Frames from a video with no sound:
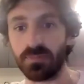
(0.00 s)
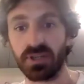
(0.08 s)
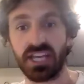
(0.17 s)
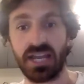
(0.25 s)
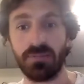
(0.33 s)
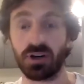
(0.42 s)

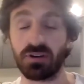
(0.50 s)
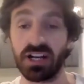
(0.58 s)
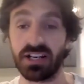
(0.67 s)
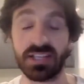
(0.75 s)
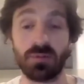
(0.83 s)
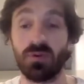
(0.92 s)
became our
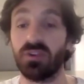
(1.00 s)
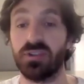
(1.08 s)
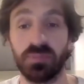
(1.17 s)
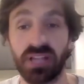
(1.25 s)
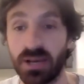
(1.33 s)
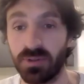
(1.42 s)
credits. That wasn't the
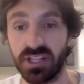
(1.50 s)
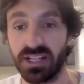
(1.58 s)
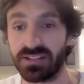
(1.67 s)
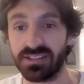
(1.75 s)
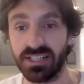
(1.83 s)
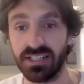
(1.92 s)
plan with
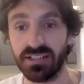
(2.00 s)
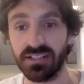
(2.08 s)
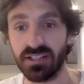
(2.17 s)
that scene.